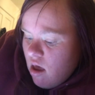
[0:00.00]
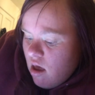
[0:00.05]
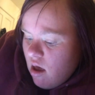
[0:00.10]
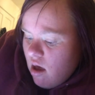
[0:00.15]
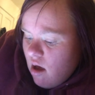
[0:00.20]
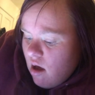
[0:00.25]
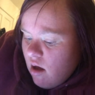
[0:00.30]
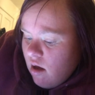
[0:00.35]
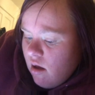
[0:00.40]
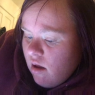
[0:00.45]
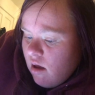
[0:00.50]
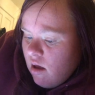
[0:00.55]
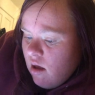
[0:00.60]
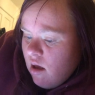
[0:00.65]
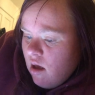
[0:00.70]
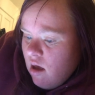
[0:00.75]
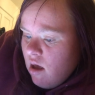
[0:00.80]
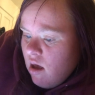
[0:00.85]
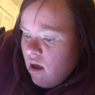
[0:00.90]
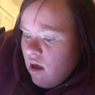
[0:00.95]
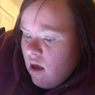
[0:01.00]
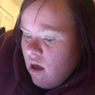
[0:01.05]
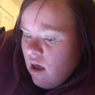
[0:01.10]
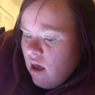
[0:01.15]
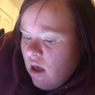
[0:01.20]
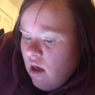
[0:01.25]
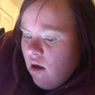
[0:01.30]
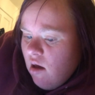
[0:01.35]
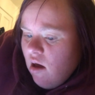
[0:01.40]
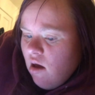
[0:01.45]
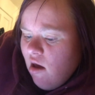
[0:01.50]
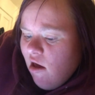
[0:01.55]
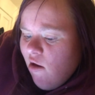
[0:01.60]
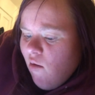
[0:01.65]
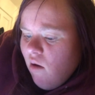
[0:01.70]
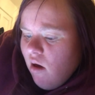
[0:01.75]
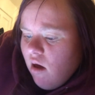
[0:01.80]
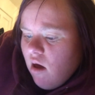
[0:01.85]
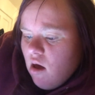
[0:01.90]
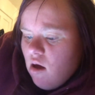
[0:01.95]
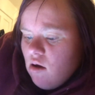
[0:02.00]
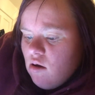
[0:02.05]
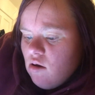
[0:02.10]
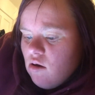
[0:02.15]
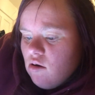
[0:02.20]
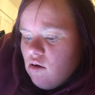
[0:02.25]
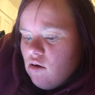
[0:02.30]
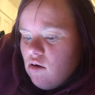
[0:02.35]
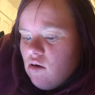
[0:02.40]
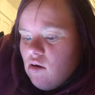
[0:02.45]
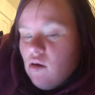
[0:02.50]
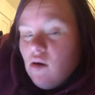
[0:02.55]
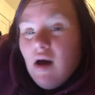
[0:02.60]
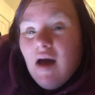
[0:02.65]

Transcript: And here we go.